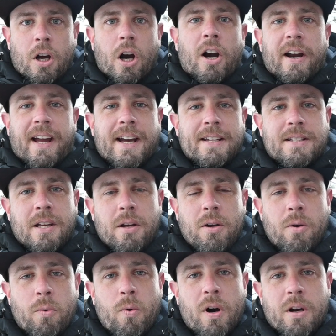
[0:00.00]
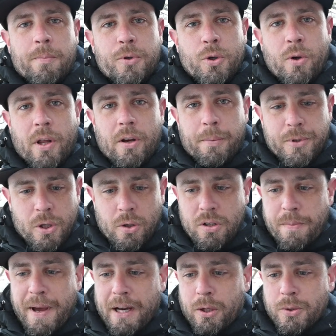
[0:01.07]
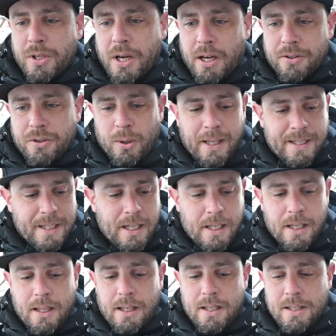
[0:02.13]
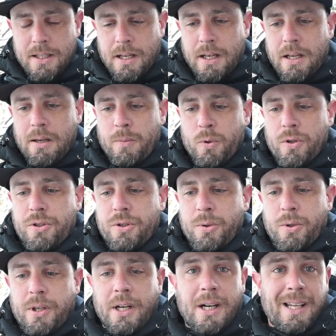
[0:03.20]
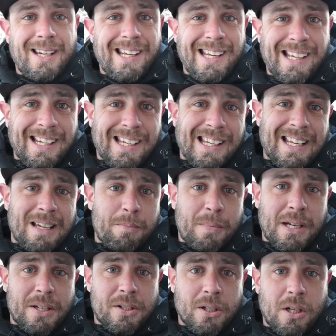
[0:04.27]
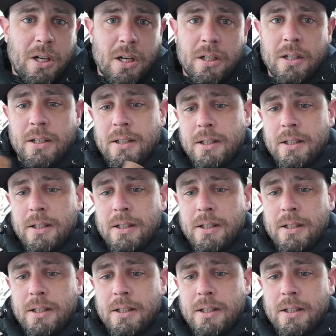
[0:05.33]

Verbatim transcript: Alright guys, welcome to another episode of Tobacco Talk. So let's get into this. I am going to cut and light my cigar.